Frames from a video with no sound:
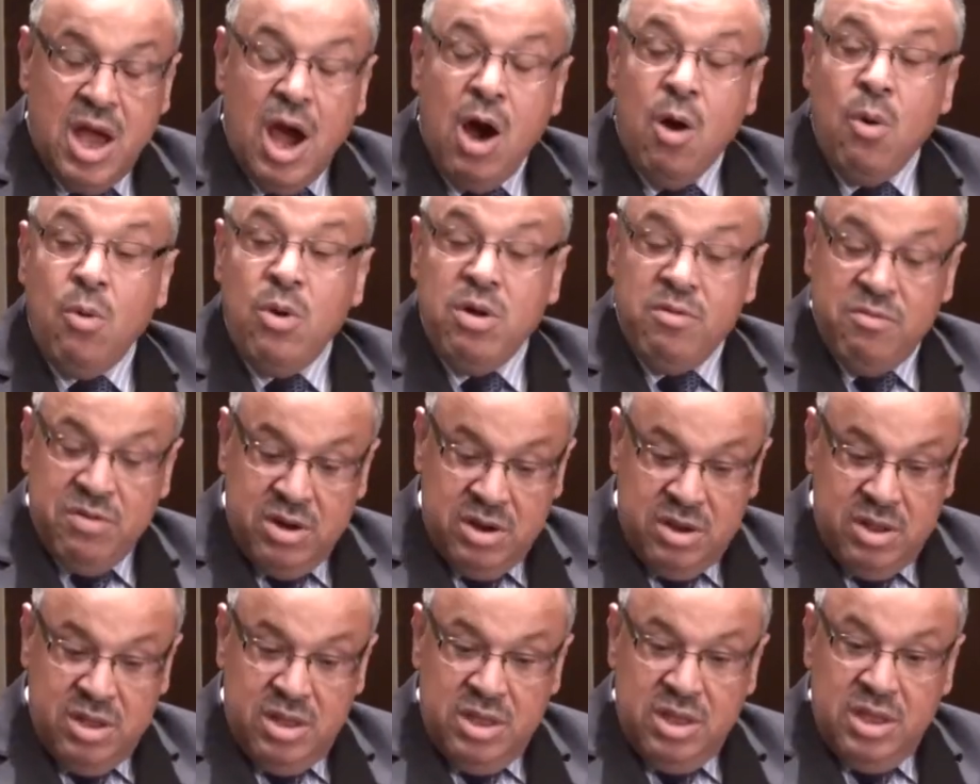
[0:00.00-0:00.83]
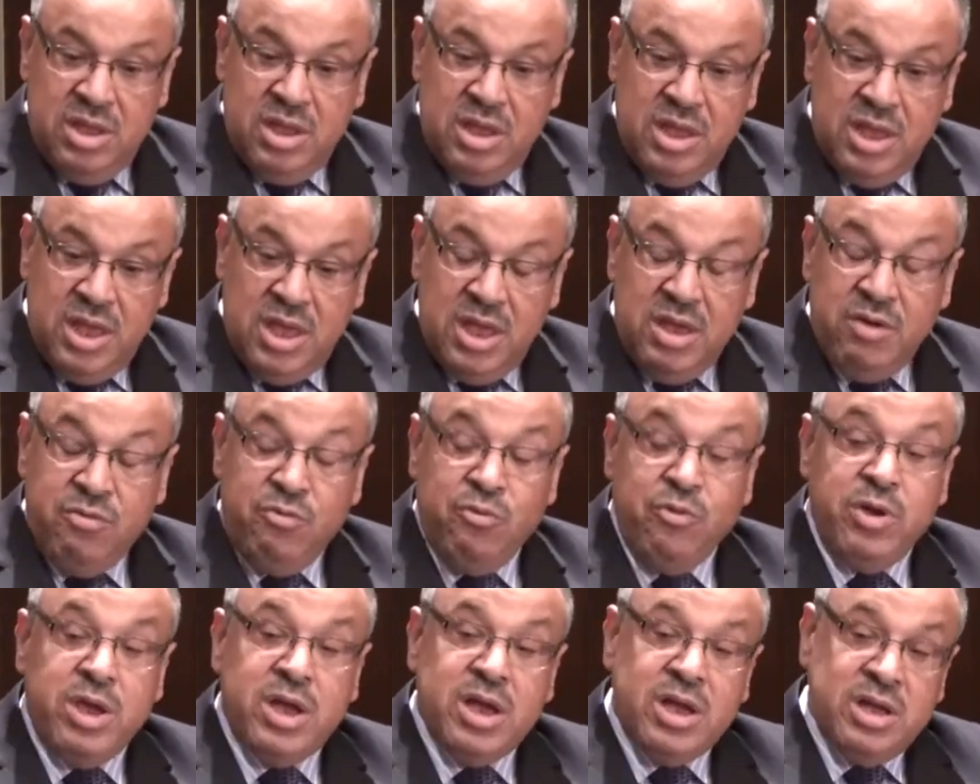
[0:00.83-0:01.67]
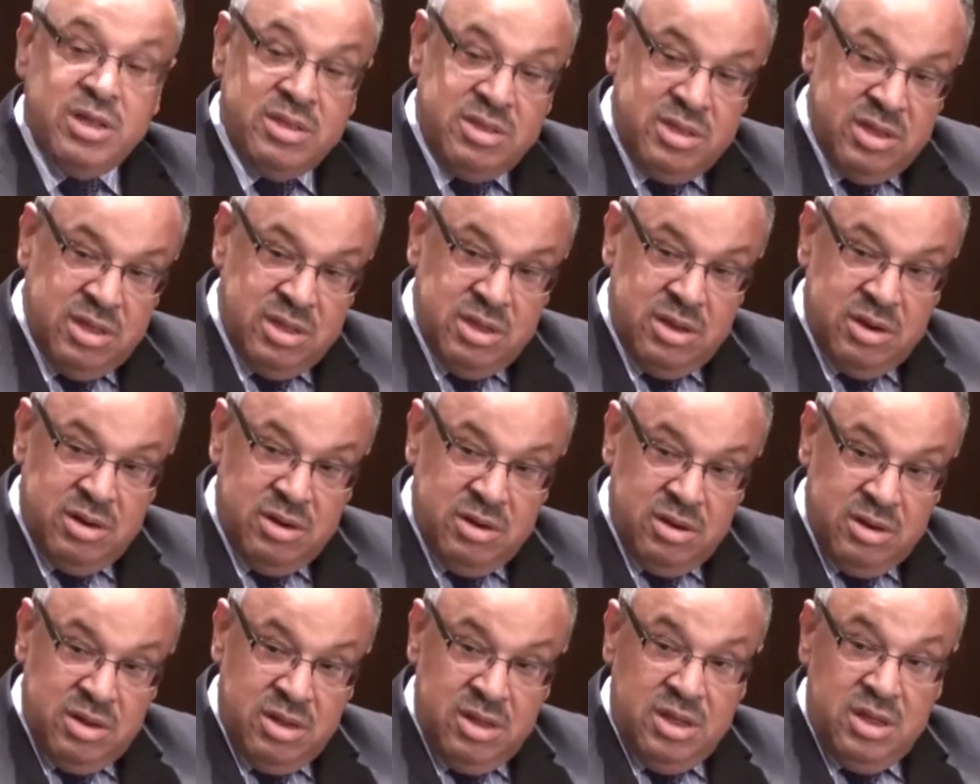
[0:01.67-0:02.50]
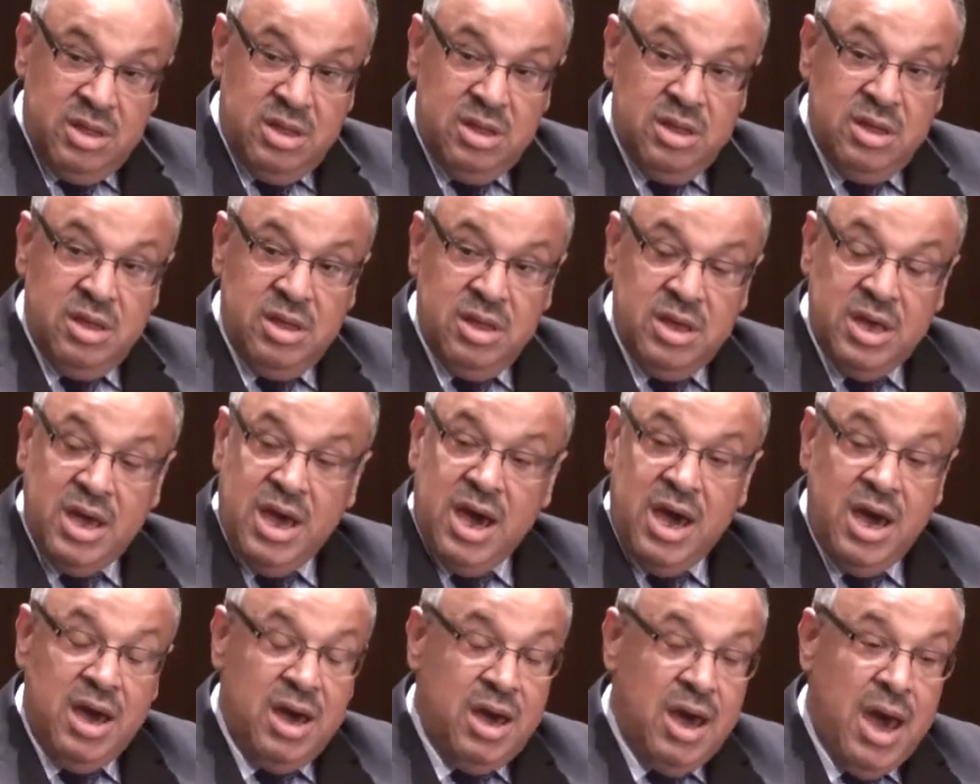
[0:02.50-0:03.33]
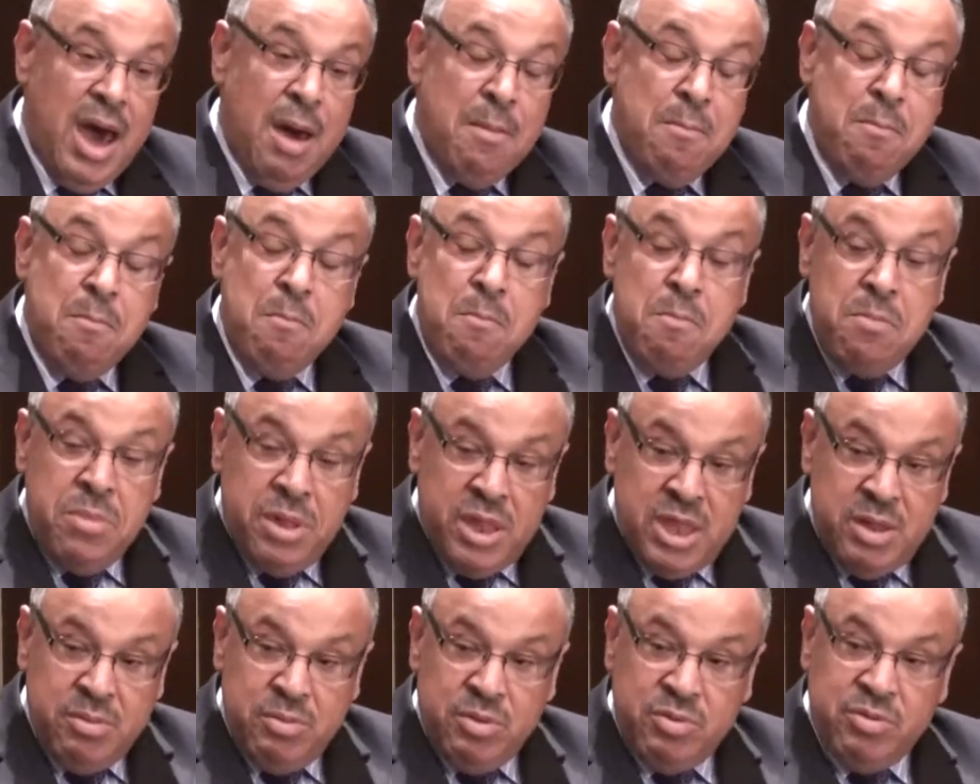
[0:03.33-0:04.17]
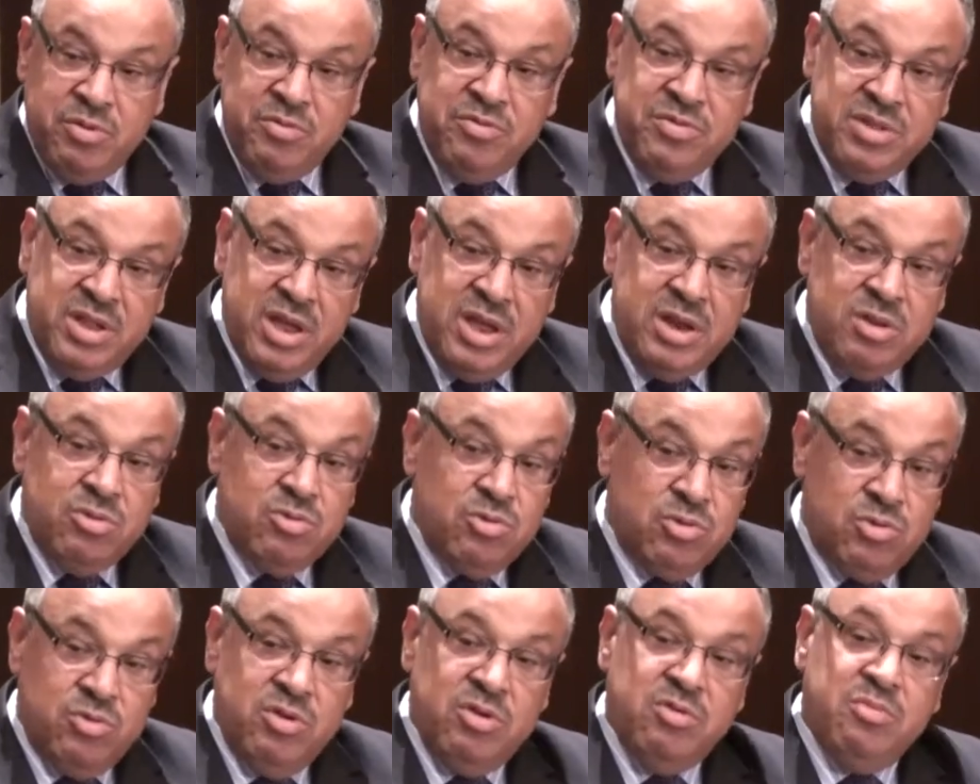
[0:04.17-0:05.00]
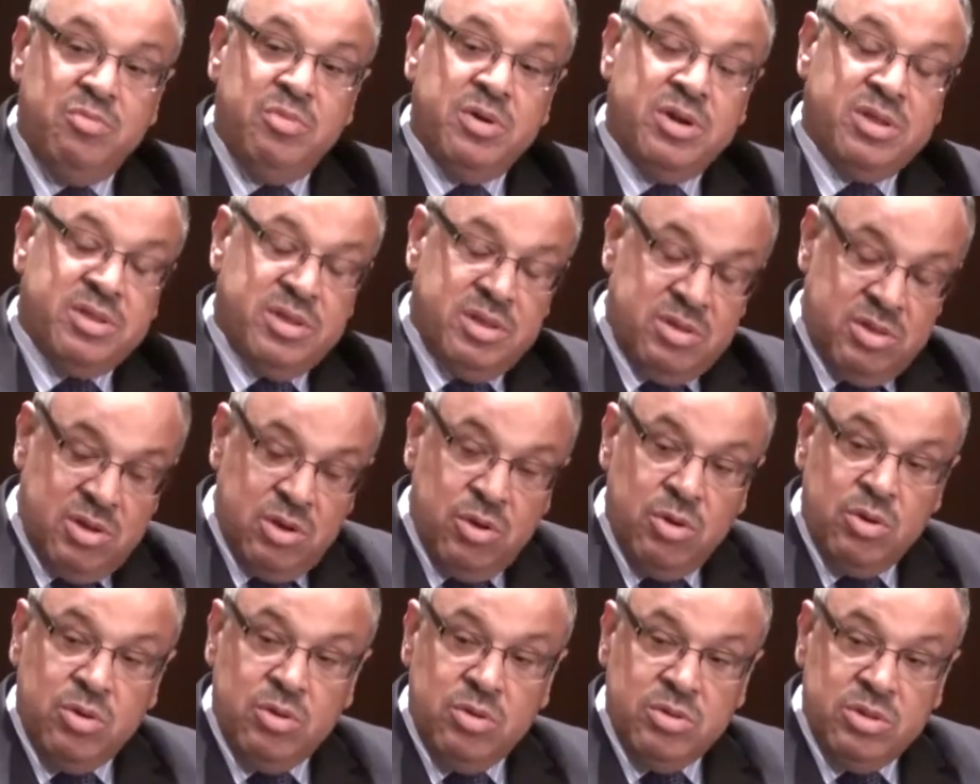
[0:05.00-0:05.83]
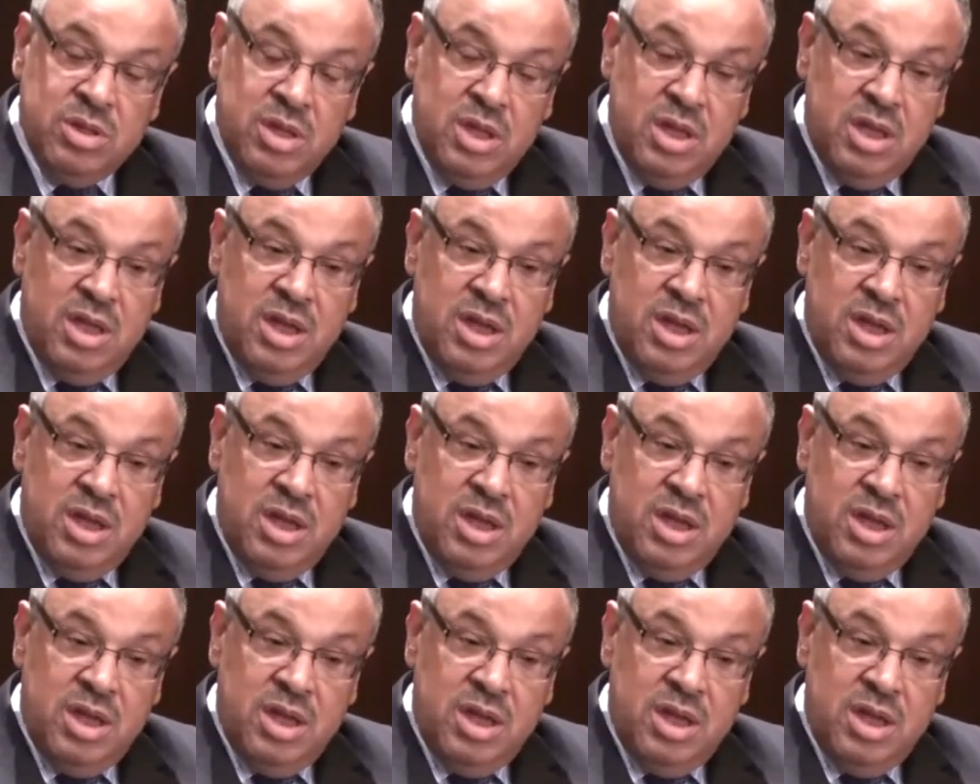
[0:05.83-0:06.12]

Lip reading: However, if we consider a minimum of 10 to 12% growth,